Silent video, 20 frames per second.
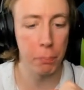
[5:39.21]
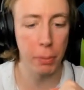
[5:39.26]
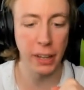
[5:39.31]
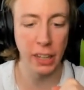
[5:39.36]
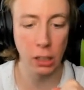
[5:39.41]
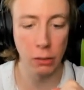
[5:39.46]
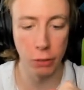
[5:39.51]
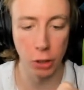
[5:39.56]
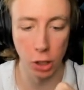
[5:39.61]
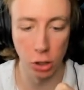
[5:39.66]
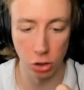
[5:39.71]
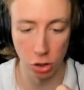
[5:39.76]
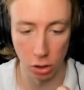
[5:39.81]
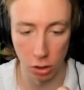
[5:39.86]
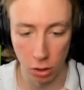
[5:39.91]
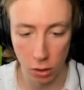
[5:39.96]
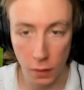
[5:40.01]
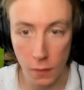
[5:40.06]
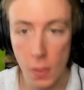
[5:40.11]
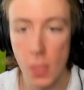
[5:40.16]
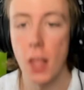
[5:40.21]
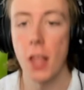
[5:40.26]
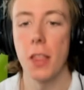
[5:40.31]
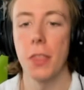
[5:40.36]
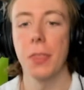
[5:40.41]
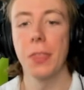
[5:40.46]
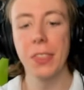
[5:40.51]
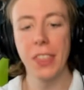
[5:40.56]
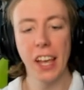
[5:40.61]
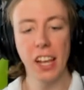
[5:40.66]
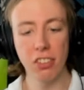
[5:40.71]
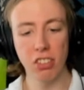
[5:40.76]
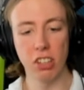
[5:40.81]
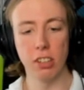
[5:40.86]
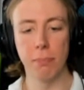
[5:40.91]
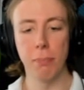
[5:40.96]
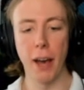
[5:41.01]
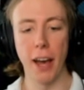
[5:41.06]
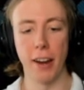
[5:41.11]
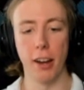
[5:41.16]
there's a Bing version. This
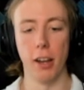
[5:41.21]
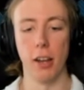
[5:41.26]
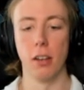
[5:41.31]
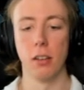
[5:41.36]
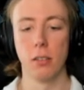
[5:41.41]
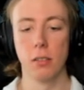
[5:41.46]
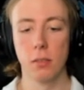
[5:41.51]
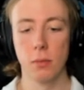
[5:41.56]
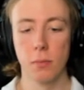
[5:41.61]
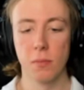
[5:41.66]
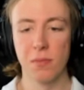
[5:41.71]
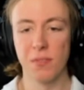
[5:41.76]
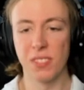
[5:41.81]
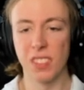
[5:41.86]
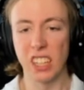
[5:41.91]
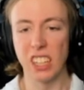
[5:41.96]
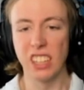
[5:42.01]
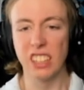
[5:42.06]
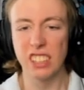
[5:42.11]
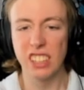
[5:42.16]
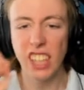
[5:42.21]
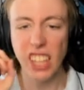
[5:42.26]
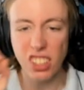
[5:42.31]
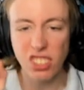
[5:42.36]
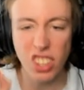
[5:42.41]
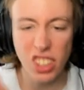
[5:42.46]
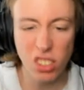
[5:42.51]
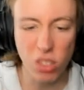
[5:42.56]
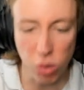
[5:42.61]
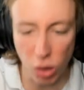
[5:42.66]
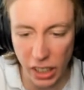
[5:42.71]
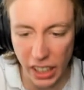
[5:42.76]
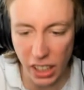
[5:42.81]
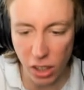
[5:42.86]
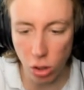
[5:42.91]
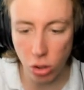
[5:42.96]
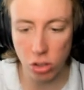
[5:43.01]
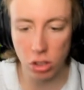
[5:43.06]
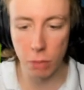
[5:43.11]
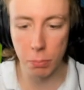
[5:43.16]
is better. This is what
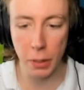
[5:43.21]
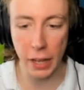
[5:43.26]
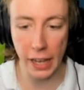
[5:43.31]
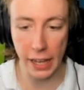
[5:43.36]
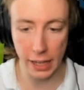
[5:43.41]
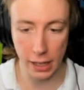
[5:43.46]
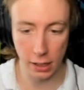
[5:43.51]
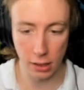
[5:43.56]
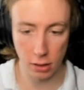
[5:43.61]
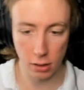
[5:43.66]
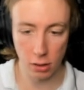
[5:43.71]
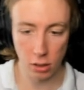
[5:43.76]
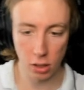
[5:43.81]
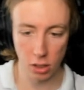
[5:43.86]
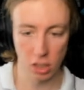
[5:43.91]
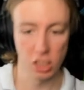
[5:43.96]
it used to be.